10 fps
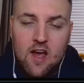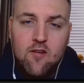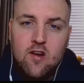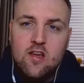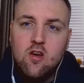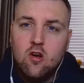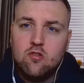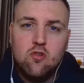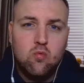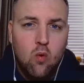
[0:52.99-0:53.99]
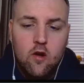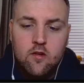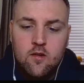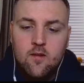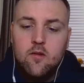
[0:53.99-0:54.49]
Definitely cost us
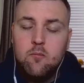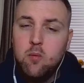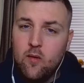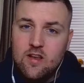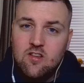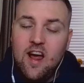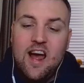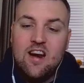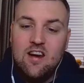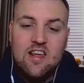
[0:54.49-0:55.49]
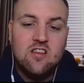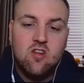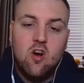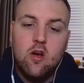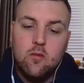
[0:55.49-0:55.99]
one point at
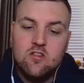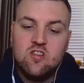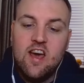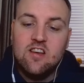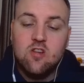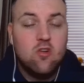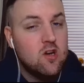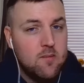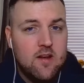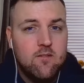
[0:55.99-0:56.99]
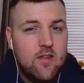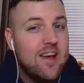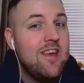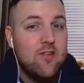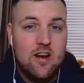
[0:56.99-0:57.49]
least, I would say. So could have been
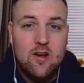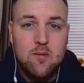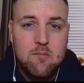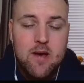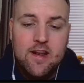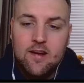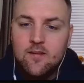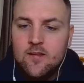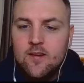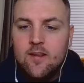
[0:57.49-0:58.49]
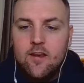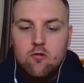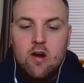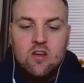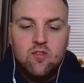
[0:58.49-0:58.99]
even a little bit better.
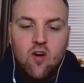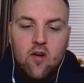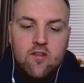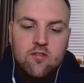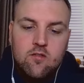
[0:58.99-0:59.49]
Race five